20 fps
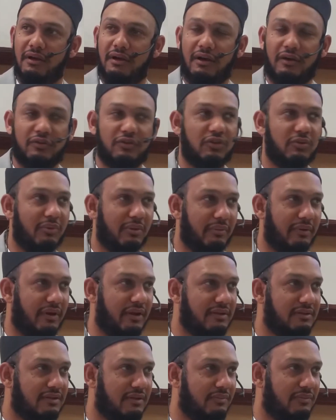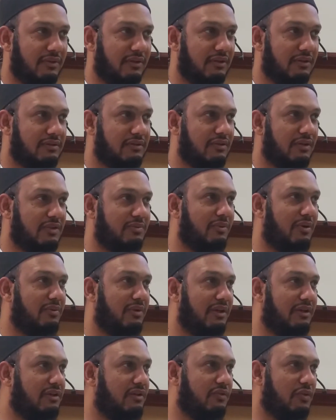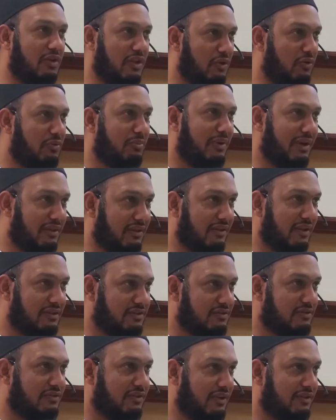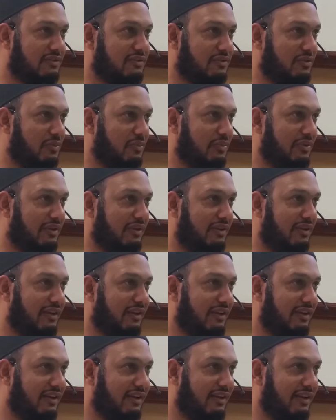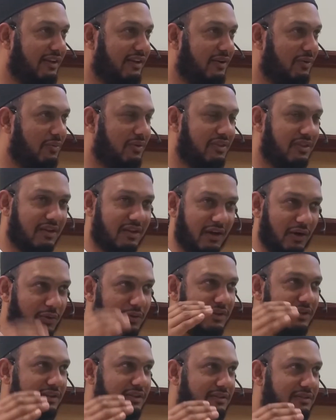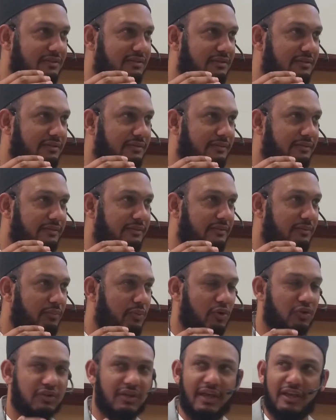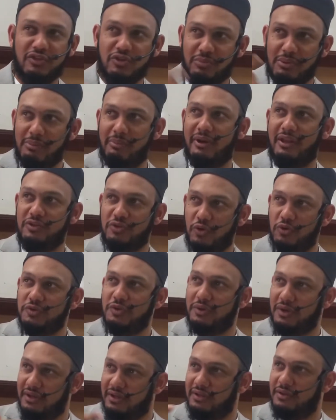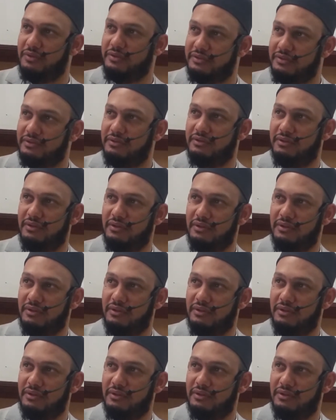I wanted to memorize something. So that's I don't even agree with it, but I think that should be where the goal is. Because as you memorize, you're also reading also.